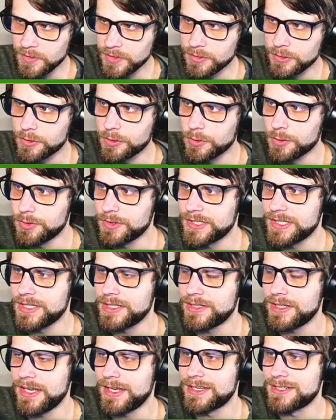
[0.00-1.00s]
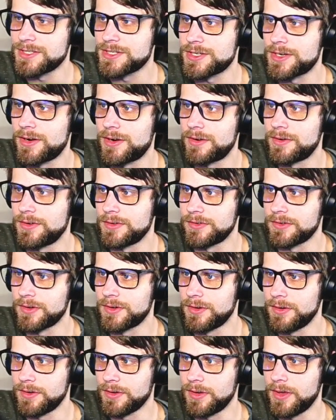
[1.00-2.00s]
Goldeen and
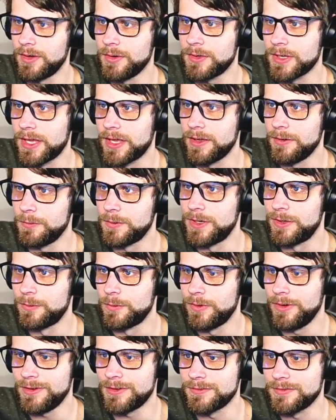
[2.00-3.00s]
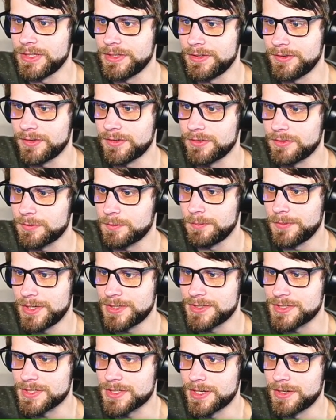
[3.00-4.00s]
Charizard. Okay, well, one of these is
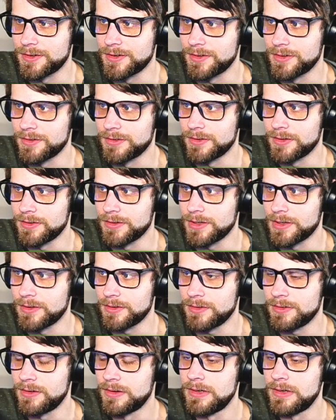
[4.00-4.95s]
much scarier than the other.